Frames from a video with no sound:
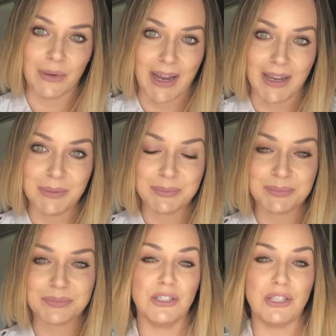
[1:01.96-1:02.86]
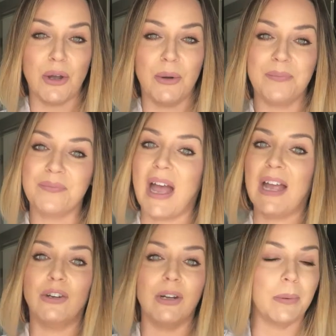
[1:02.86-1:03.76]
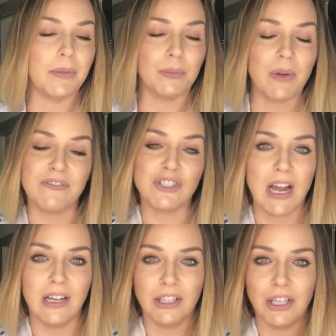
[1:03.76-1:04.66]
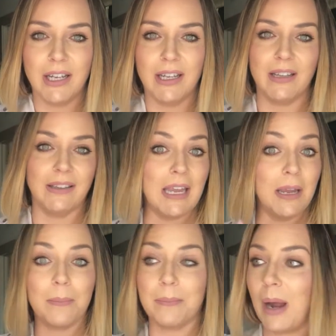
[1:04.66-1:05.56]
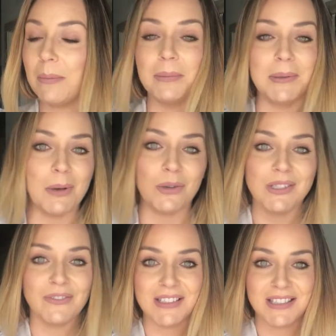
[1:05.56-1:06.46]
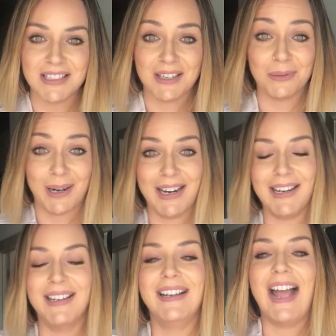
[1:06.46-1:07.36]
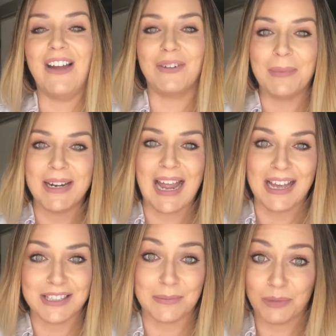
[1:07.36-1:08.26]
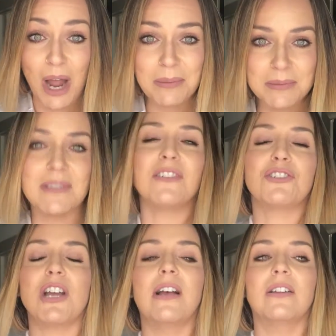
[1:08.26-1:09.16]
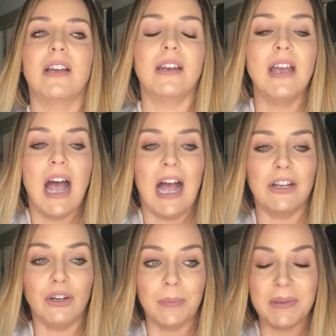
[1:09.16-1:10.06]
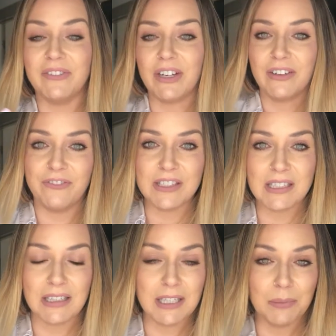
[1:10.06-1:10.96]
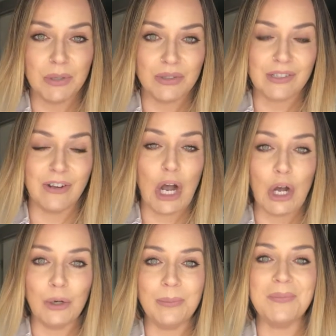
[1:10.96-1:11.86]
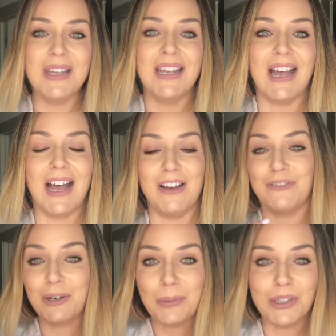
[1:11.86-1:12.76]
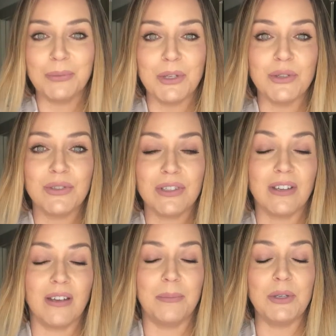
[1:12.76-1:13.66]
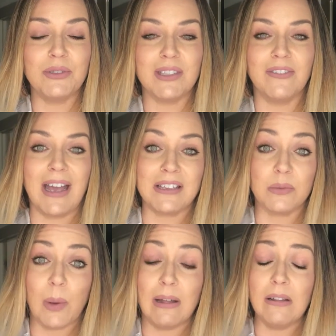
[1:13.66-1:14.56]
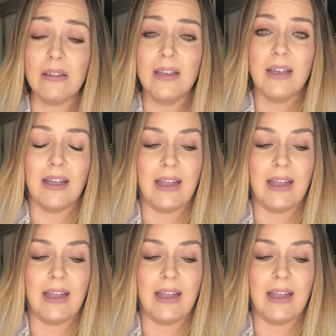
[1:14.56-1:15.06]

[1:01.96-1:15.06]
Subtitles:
okay? So I grew up with a rough childhood, like probably most of us did, right? Everybody has some problems in their childhood. I grew up in a very physically abusive home, abusive as well.